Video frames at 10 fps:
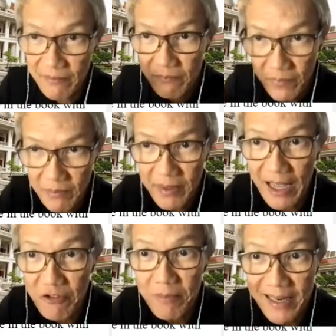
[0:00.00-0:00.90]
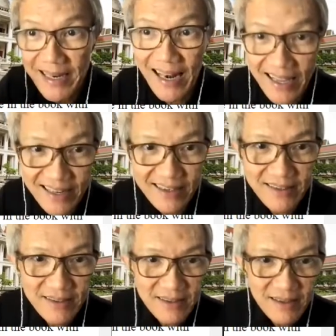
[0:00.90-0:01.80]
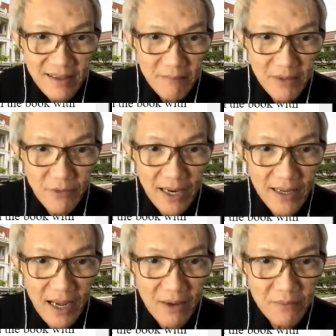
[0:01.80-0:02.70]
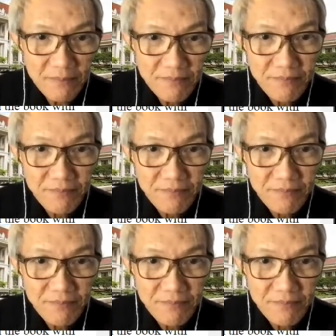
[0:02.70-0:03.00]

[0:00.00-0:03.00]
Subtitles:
We will explain that later. But right now,